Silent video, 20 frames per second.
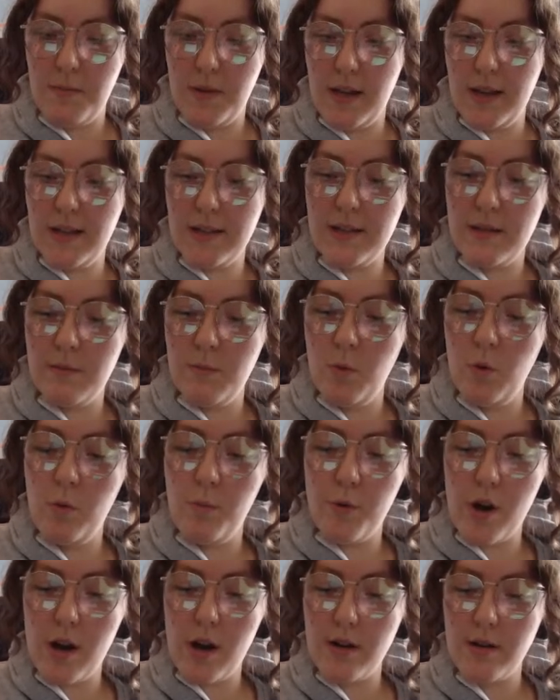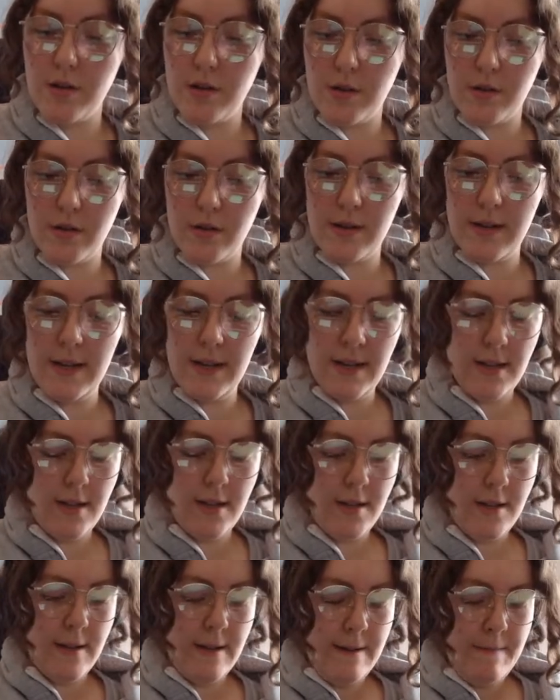like small brush.
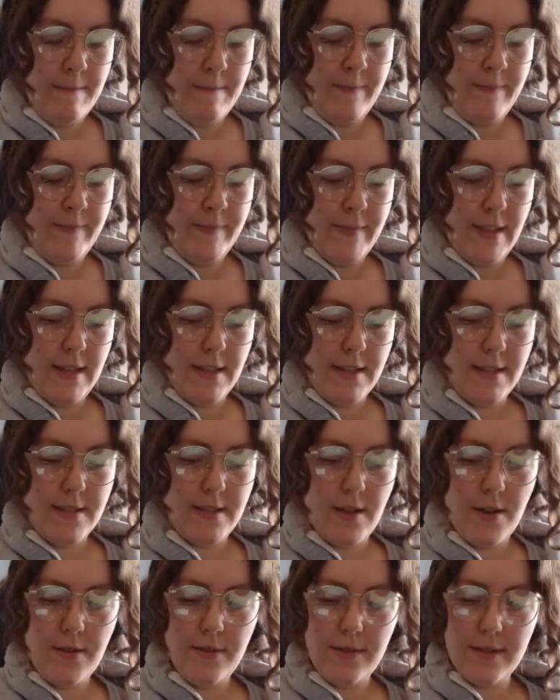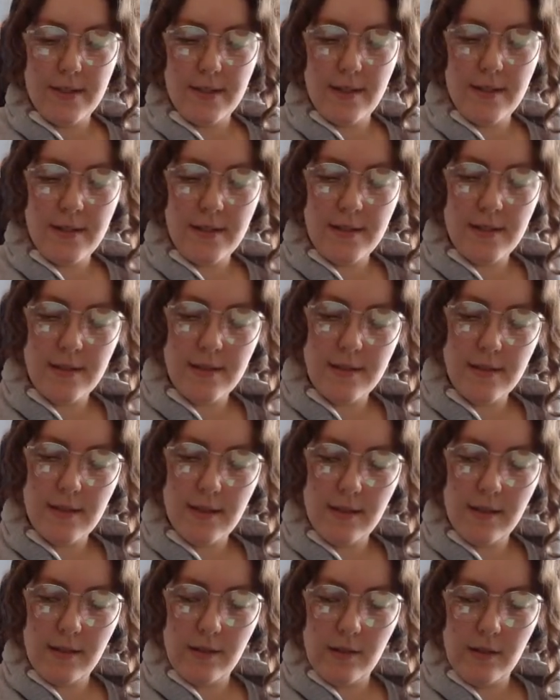So it's gonna
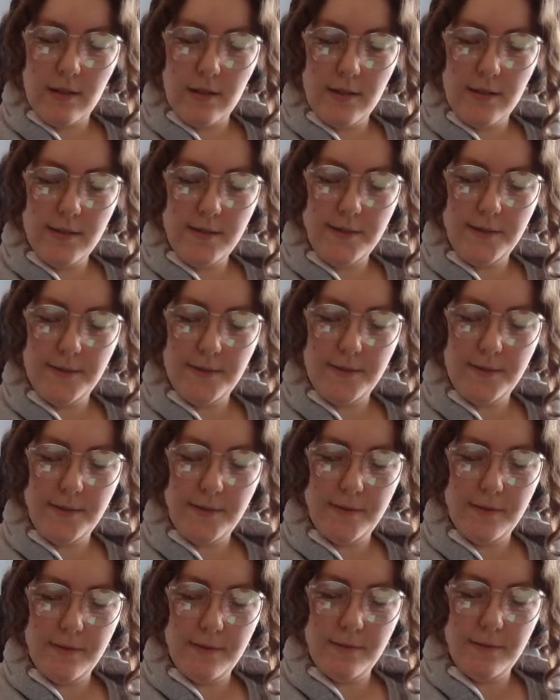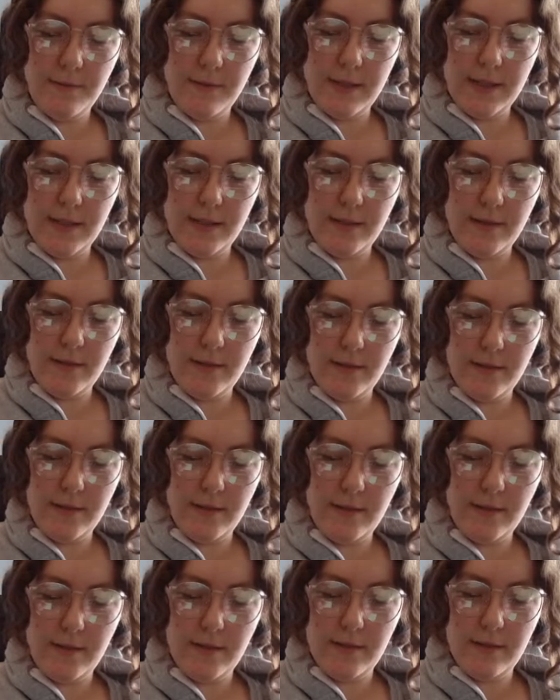start off
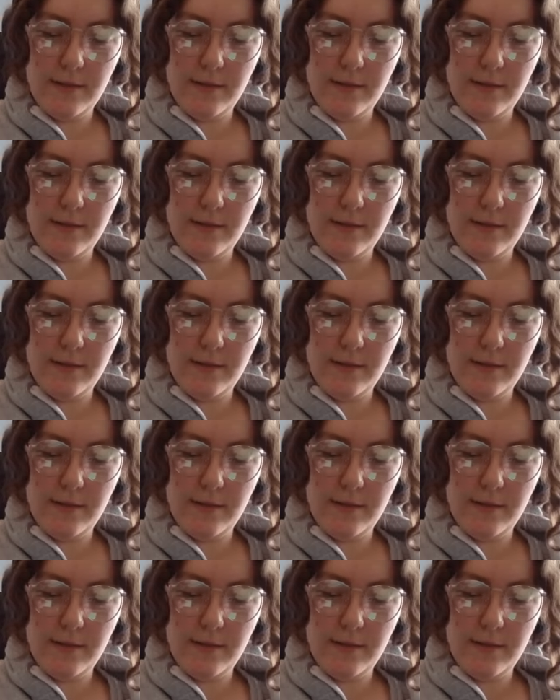with